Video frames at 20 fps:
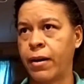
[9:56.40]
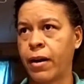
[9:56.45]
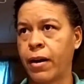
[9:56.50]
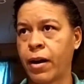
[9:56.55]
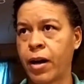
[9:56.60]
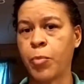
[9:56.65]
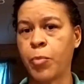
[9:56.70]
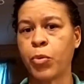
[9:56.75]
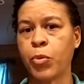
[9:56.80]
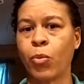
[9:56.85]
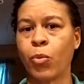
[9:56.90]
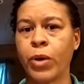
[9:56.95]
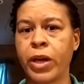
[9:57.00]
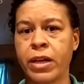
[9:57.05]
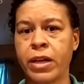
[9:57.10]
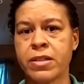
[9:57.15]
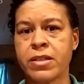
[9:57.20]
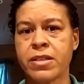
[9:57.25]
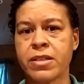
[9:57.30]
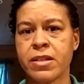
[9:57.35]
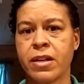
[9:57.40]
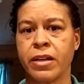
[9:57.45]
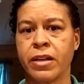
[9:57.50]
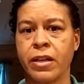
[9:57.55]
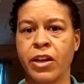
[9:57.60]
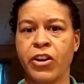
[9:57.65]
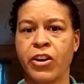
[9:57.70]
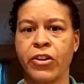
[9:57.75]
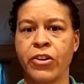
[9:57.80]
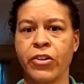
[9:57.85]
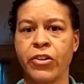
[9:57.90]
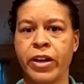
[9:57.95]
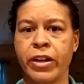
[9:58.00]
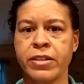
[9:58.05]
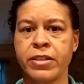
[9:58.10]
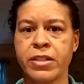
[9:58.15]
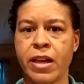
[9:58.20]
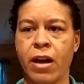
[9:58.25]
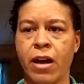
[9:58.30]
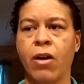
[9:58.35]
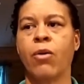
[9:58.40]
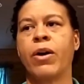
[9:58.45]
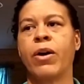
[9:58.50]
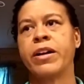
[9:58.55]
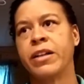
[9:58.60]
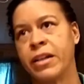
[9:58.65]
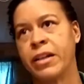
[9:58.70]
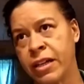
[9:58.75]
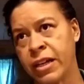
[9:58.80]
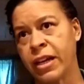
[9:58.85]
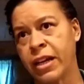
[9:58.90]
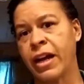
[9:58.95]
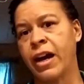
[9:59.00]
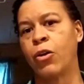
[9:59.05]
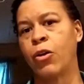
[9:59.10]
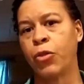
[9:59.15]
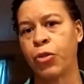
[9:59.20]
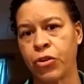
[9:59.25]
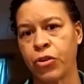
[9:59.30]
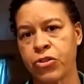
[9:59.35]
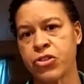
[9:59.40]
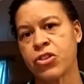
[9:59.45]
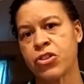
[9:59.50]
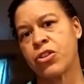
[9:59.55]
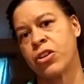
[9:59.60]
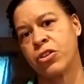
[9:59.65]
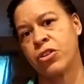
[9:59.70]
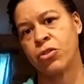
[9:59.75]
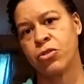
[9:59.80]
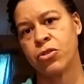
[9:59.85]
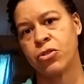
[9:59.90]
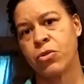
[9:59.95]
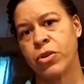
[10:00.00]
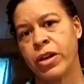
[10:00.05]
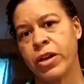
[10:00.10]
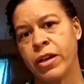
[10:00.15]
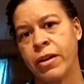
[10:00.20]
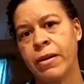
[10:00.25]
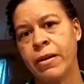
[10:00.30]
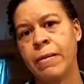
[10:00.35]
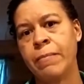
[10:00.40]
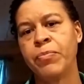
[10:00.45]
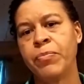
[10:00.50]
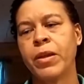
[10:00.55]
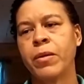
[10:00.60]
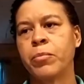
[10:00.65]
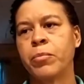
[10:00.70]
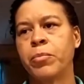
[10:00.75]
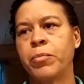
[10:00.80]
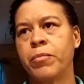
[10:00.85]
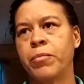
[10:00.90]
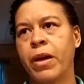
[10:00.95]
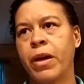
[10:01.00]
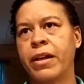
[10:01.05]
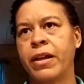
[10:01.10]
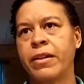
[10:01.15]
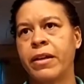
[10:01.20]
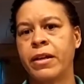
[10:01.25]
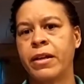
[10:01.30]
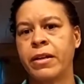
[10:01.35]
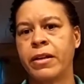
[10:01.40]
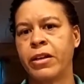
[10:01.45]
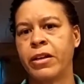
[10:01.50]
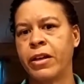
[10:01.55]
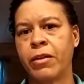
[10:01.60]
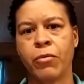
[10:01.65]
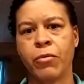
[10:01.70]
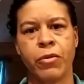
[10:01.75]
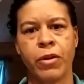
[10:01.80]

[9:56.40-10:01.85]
couple weeks, a year, and say, oh, I need to get healthier, so then you do it. And then if